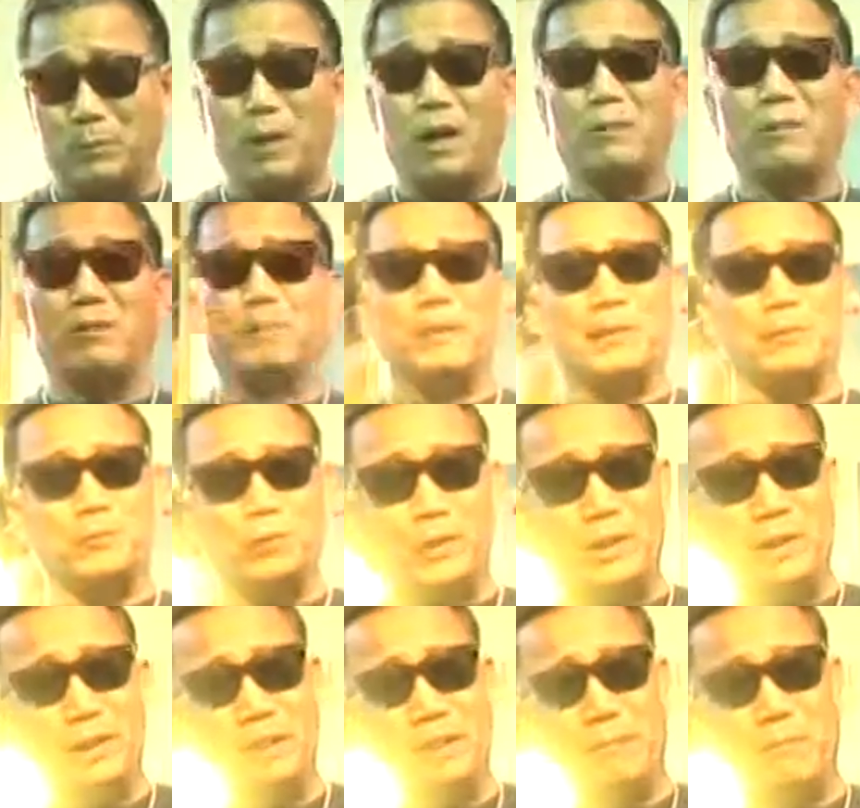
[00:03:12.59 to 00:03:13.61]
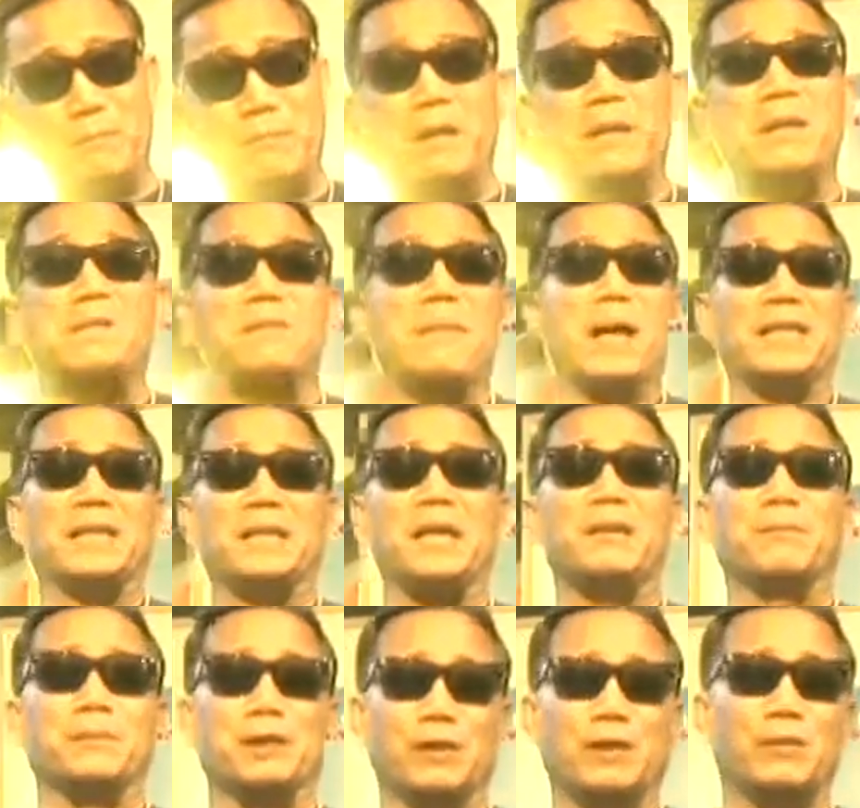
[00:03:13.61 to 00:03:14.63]
problem that we, you know, mess
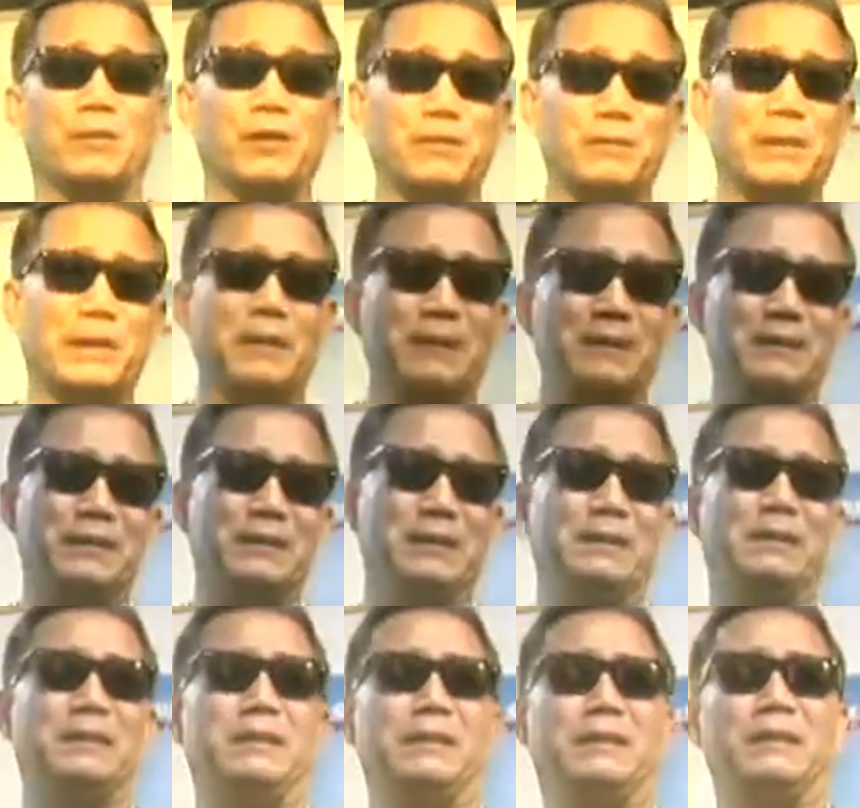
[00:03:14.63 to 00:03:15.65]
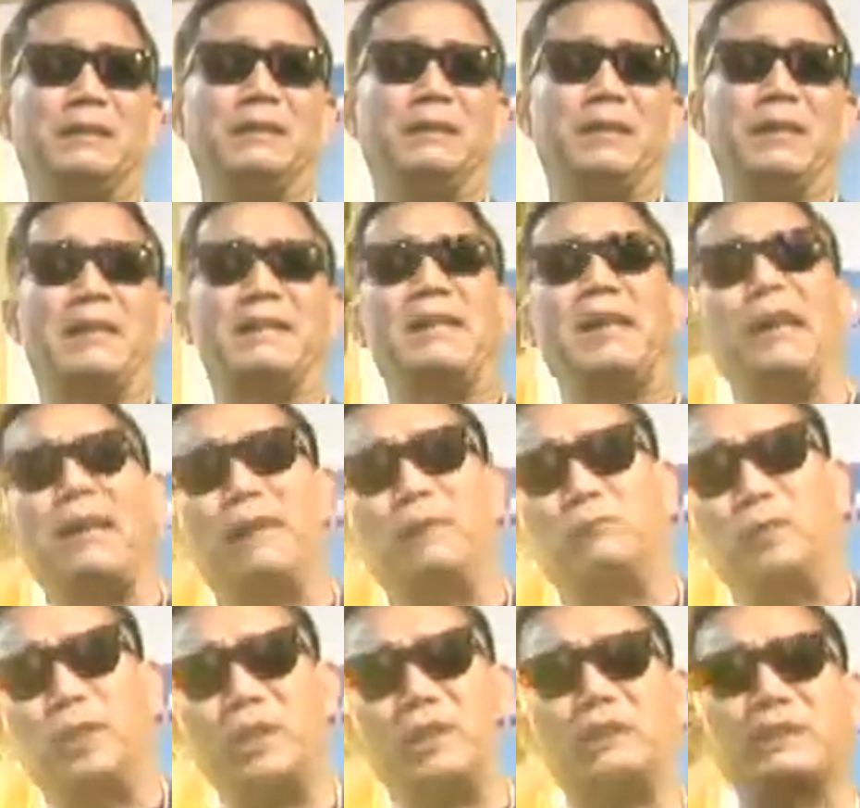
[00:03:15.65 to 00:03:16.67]
up, you know what I mean? And then
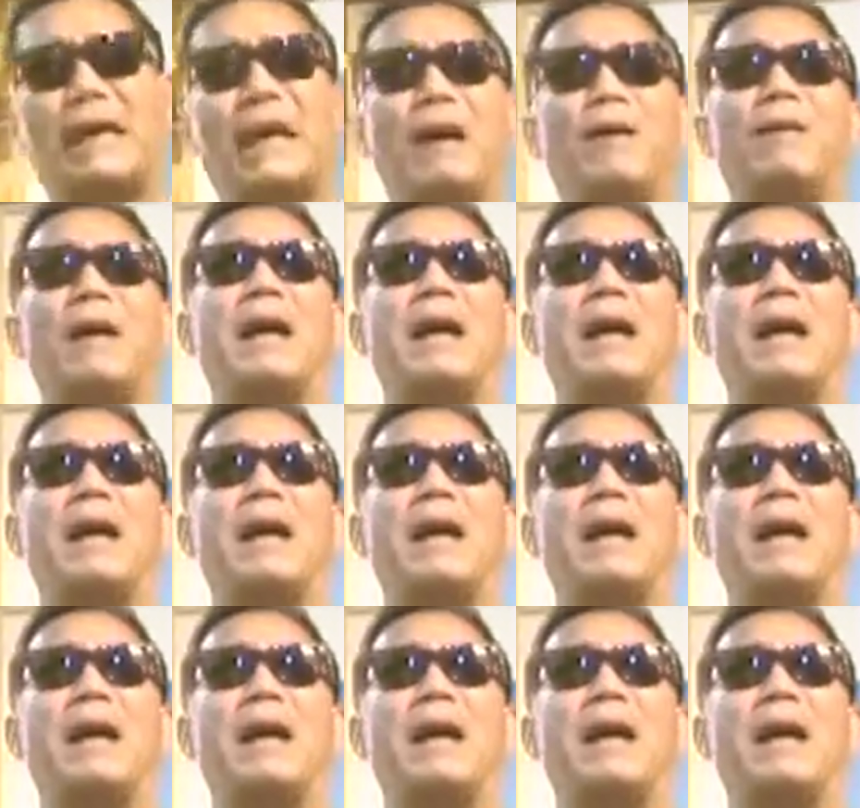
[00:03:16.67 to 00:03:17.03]
we call